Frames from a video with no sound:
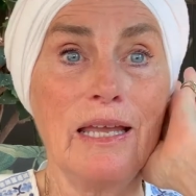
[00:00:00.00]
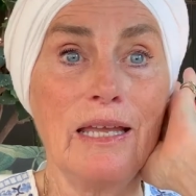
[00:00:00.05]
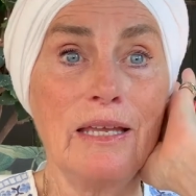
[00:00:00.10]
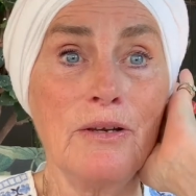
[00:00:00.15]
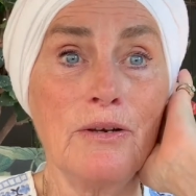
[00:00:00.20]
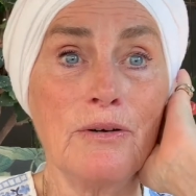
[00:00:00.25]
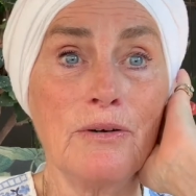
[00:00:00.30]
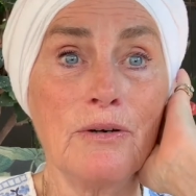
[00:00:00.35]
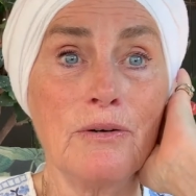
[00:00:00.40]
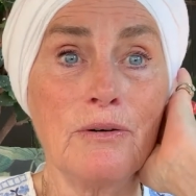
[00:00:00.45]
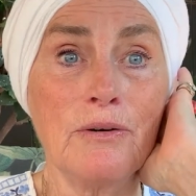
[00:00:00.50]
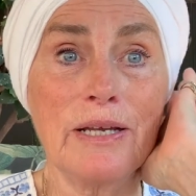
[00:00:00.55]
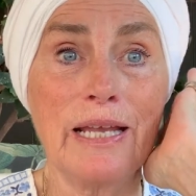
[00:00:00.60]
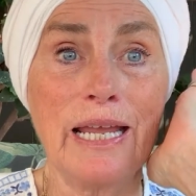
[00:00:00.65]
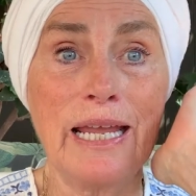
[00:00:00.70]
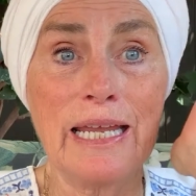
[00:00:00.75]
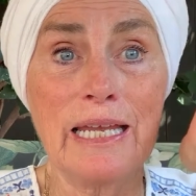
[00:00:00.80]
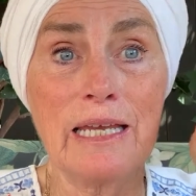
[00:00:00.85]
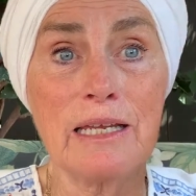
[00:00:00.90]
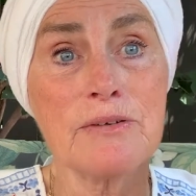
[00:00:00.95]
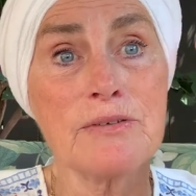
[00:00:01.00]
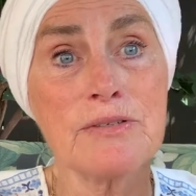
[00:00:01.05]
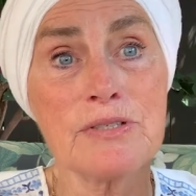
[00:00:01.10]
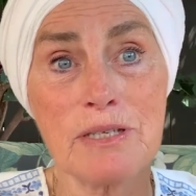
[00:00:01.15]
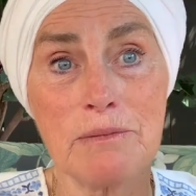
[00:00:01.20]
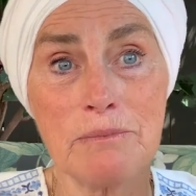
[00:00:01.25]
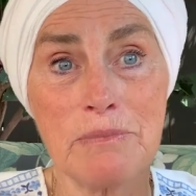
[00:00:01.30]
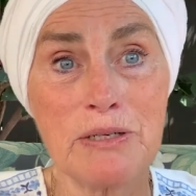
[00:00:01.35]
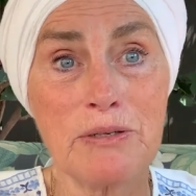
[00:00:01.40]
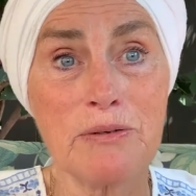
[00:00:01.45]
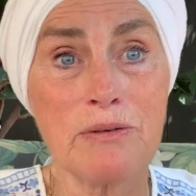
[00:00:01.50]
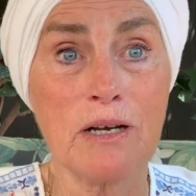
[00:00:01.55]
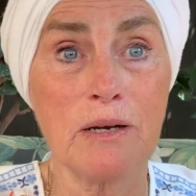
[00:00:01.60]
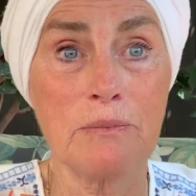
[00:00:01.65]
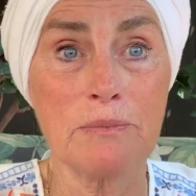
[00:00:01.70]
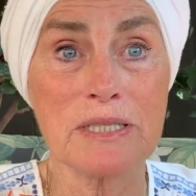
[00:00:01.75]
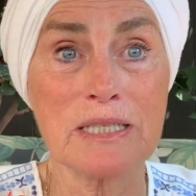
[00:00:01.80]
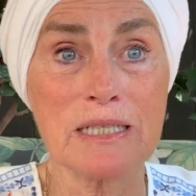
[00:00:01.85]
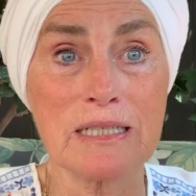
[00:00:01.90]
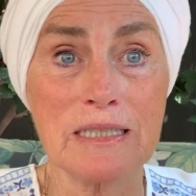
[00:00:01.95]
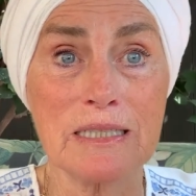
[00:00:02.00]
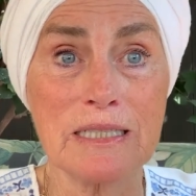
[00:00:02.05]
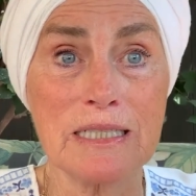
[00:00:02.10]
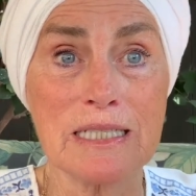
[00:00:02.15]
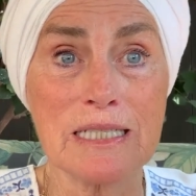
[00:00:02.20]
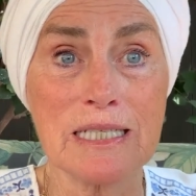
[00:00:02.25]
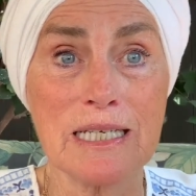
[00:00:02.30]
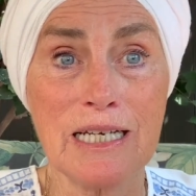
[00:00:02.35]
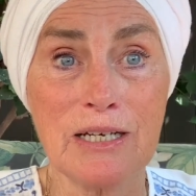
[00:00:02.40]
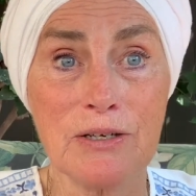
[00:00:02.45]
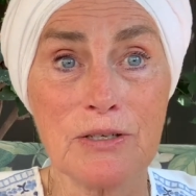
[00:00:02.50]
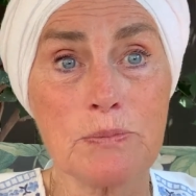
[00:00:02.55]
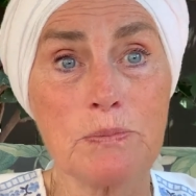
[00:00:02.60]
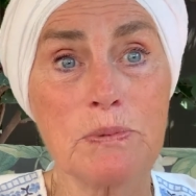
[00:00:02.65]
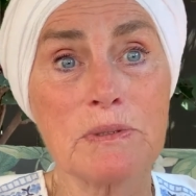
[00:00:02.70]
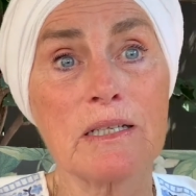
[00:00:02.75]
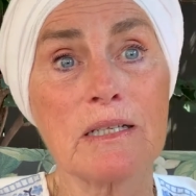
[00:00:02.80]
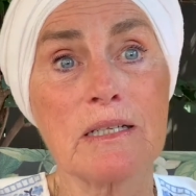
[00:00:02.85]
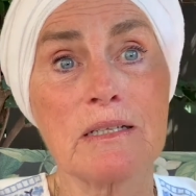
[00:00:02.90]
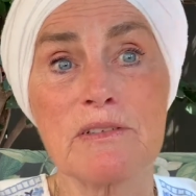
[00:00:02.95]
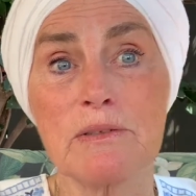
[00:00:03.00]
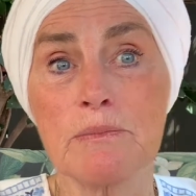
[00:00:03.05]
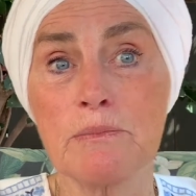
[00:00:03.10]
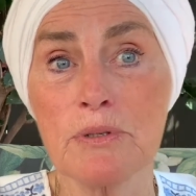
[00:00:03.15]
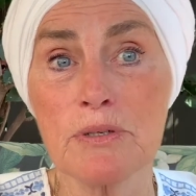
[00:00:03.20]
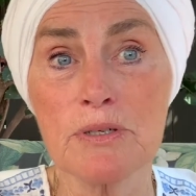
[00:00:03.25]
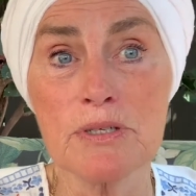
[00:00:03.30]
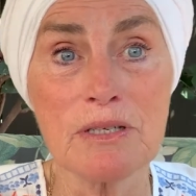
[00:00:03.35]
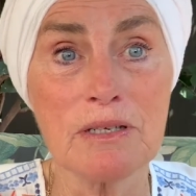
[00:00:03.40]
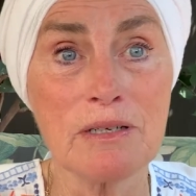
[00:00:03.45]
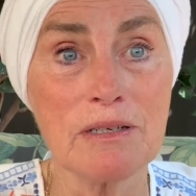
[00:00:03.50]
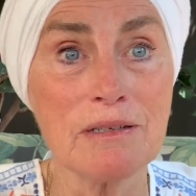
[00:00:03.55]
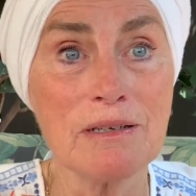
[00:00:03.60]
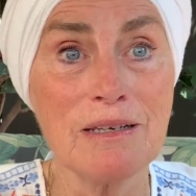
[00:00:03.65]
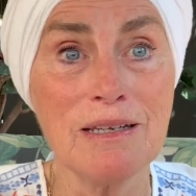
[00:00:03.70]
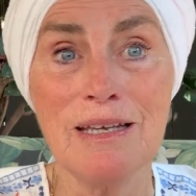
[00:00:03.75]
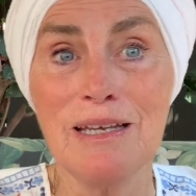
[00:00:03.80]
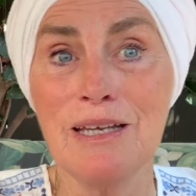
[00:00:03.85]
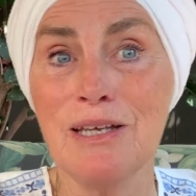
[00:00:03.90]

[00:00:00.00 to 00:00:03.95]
you know, and somebody who comes and cleans the house, but the live-in person,